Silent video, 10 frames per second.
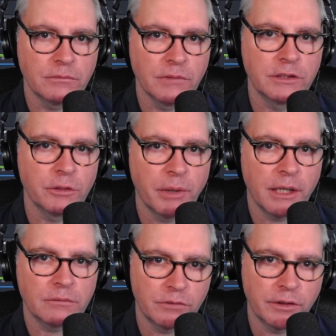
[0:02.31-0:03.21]
It's
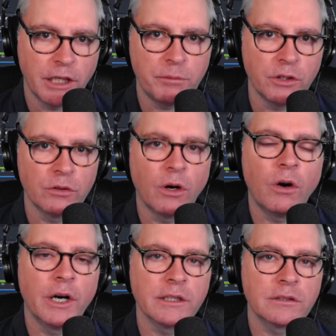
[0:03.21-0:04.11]
about keeping your
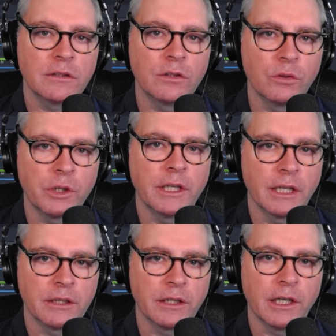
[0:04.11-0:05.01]
eyes looking
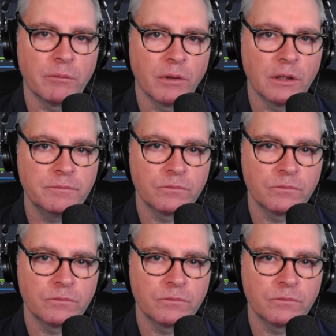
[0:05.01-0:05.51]
at the camera